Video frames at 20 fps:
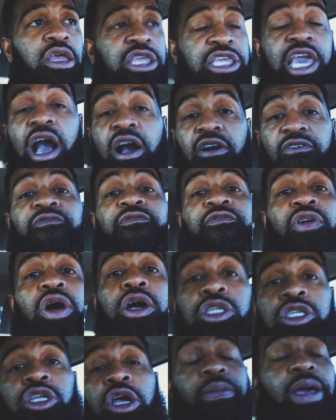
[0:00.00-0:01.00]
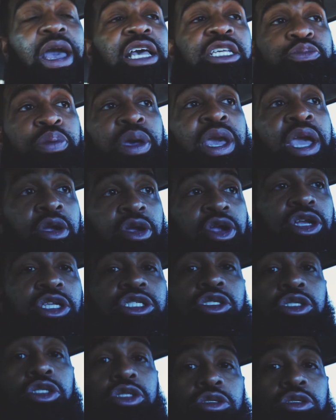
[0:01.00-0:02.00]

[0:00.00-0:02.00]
Y'all fucked up as parents.